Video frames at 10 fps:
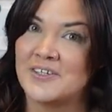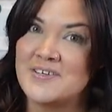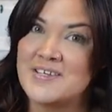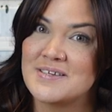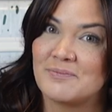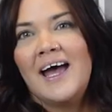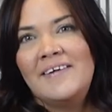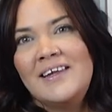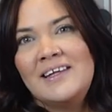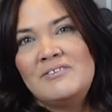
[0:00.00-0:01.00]

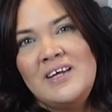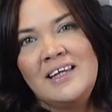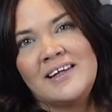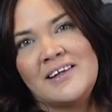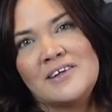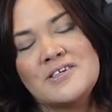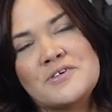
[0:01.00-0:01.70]
and then the vegan leather is